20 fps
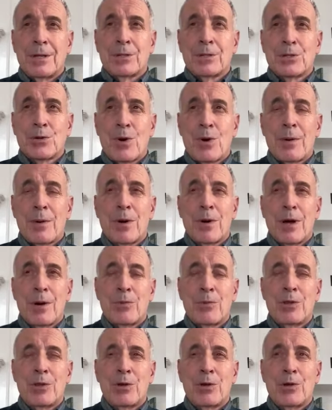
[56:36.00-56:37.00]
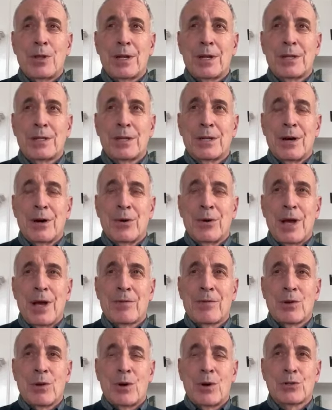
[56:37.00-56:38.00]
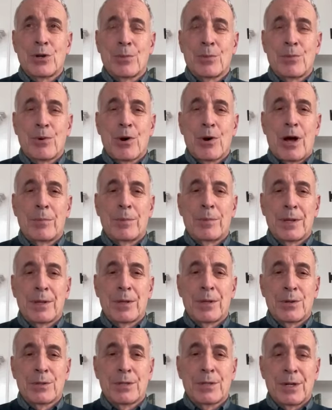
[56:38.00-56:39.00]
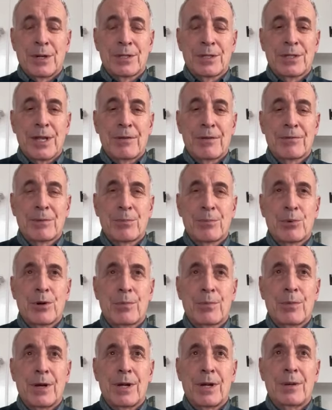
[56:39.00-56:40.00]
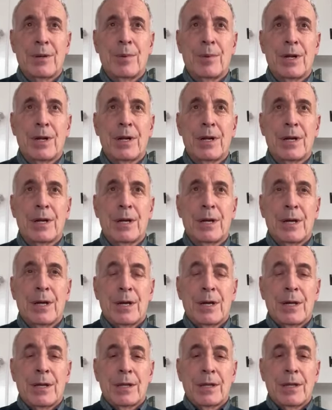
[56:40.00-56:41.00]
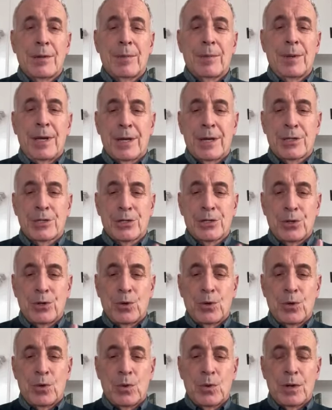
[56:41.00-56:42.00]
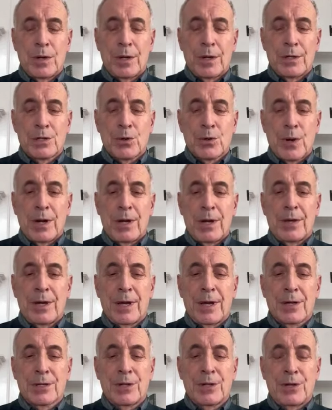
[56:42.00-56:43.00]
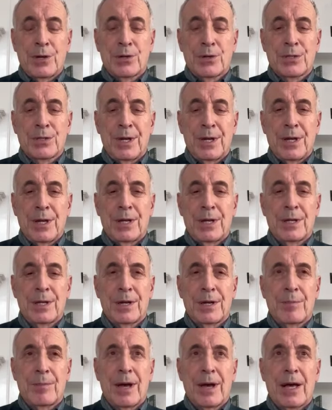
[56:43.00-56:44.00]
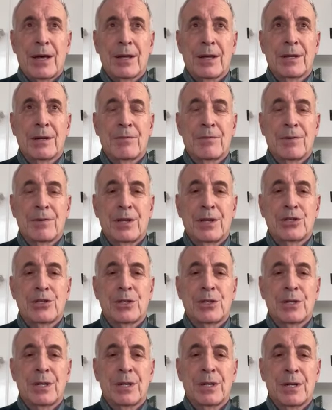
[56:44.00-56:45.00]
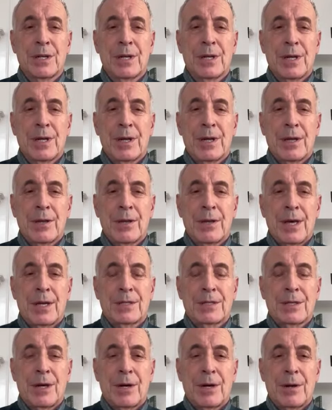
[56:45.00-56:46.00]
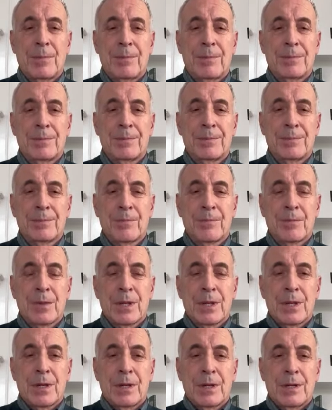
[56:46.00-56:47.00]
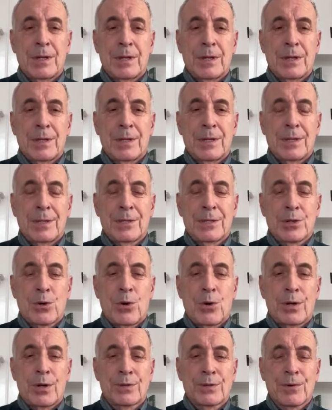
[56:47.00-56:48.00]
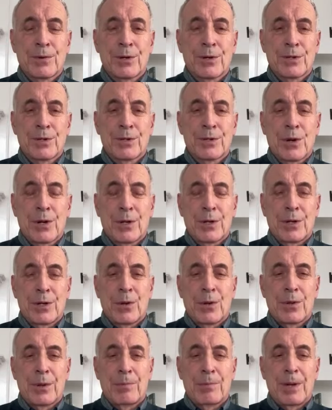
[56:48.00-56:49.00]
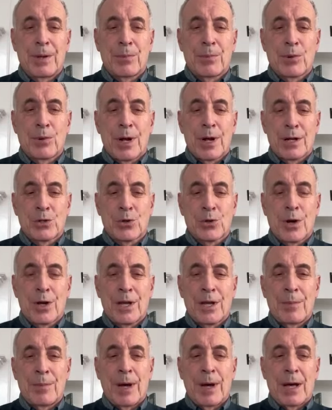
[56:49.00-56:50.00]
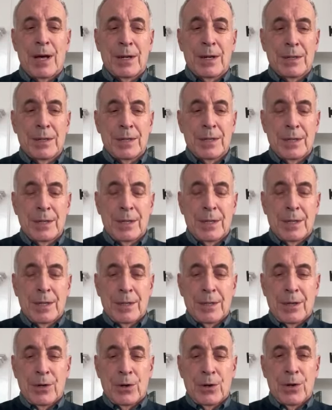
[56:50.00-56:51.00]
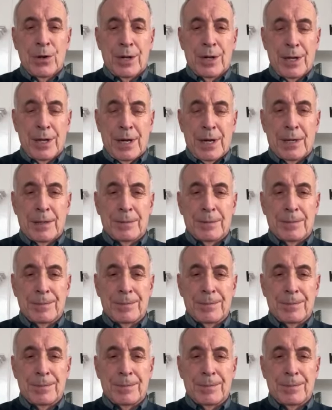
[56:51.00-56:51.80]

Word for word: so I'm, I'm with you that uh, we have a long term problem, that there is an incentive to print money. But let me ask you is there anything else that you're seeing about inflation that um, is a cause for concern, you know, that people are not talking about that you're looking at?